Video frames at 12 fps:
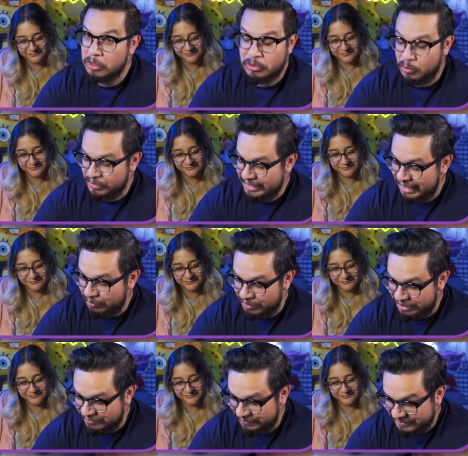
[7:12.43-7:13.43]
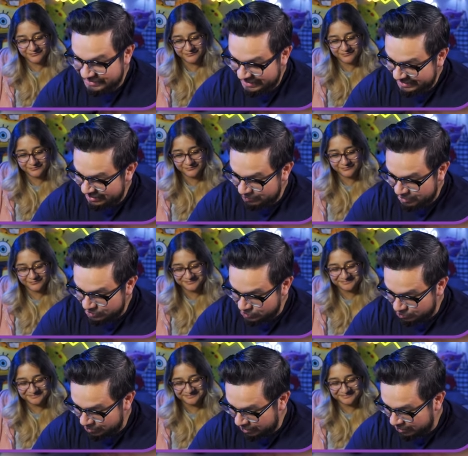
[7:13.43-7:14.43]
Speaker 1: Don't think I would have ever said that about a
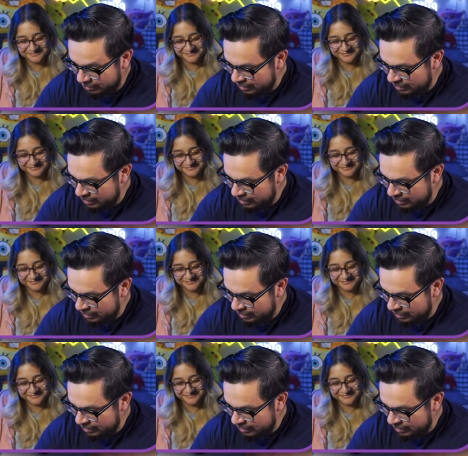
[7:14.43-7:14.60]
Zubat.